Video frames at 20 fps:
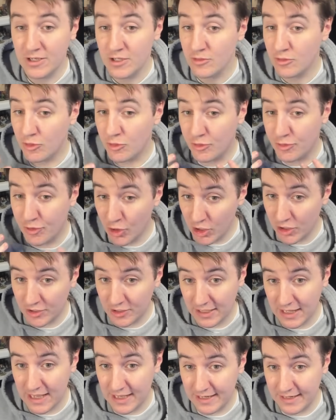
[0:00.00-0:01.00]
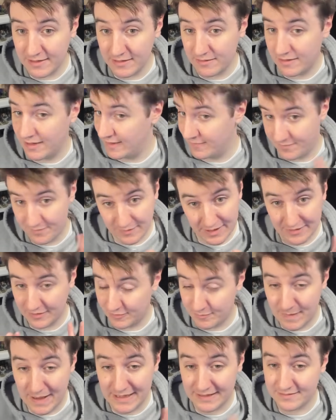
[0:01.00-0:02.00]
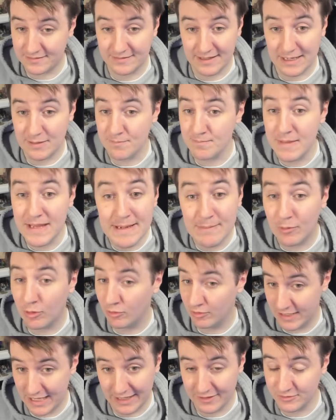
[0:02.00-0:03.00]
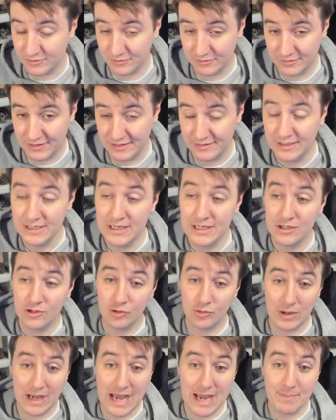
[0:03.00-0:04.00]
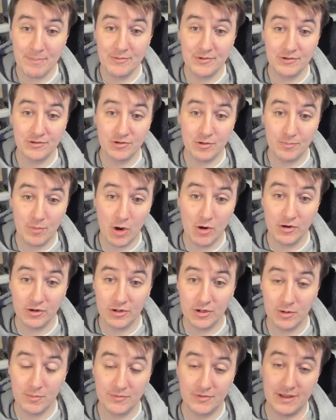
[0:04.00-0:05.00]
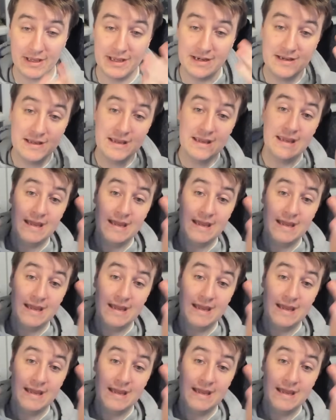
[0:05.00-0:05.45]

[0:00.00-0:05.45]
The third line is expected to take minimal casualties, because what happens is your opponent comes in,